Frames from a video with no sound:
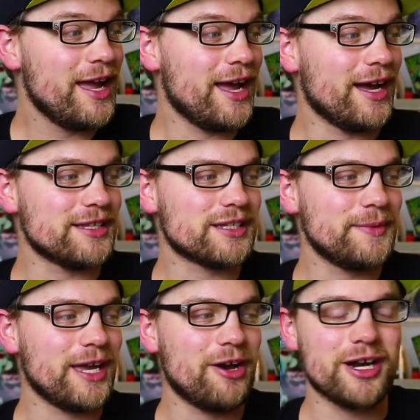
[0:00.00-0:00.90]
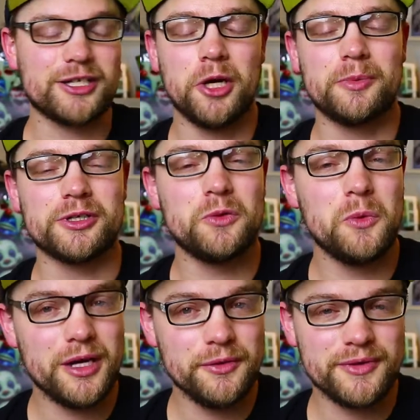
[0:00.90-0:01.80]
It's coming out October
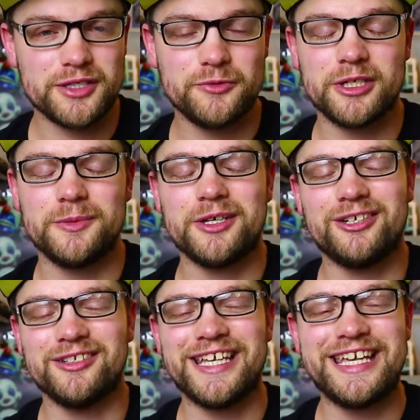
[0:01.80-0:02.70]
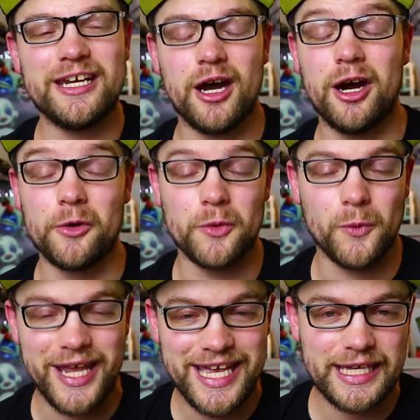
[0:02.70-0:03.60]
12th. It's going to be called In Our
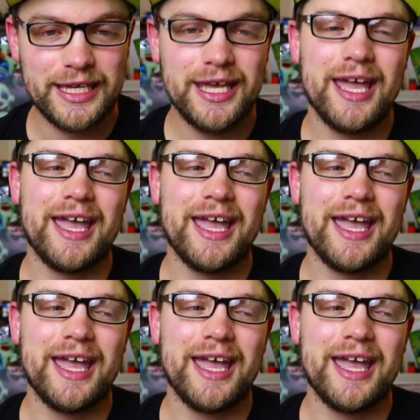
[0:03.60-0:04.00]
Wake.